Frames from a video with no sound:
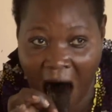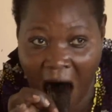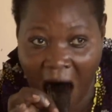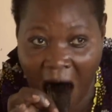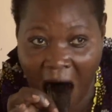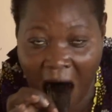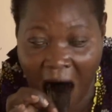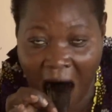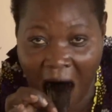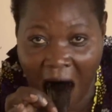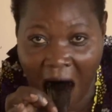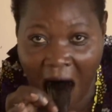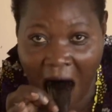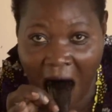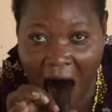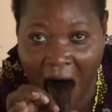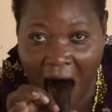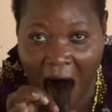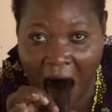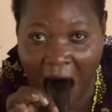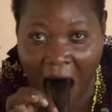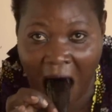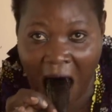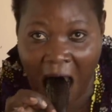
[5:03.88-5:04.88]

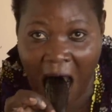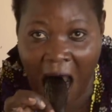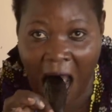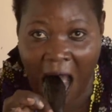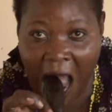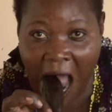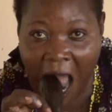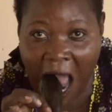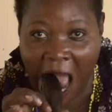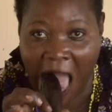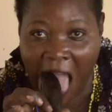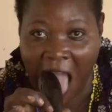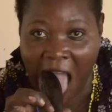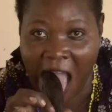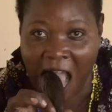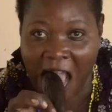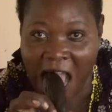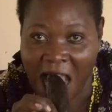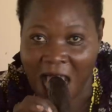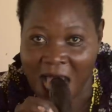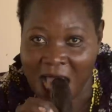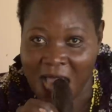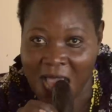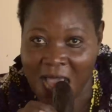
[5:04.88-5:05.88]

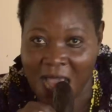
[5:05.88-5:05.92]
No one is speaking in this clip.